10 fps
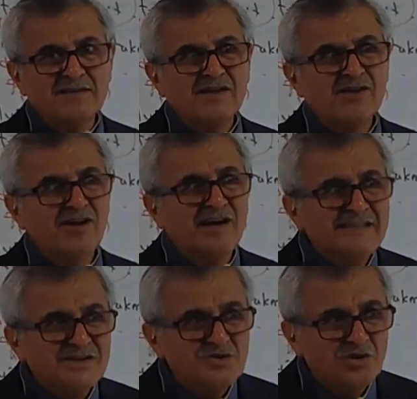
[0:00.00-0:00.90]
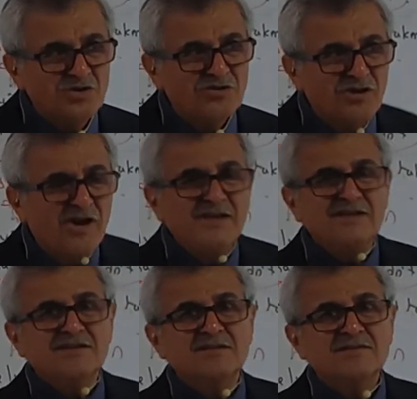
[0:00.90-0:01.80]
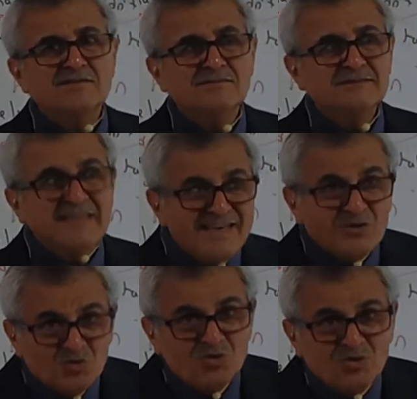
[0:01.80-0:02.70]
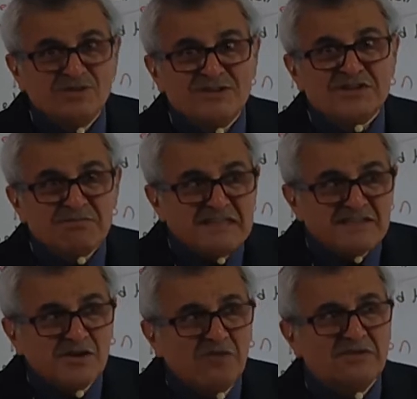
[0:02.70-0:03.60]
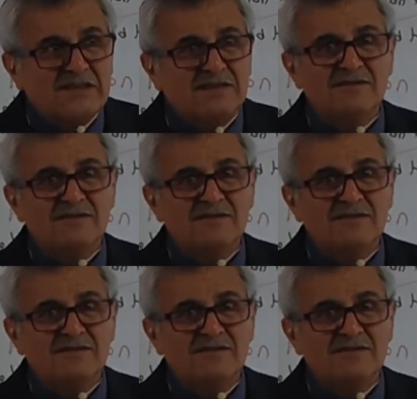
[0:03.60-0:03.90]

Liar, sir, liar. Yeah, speak slowly.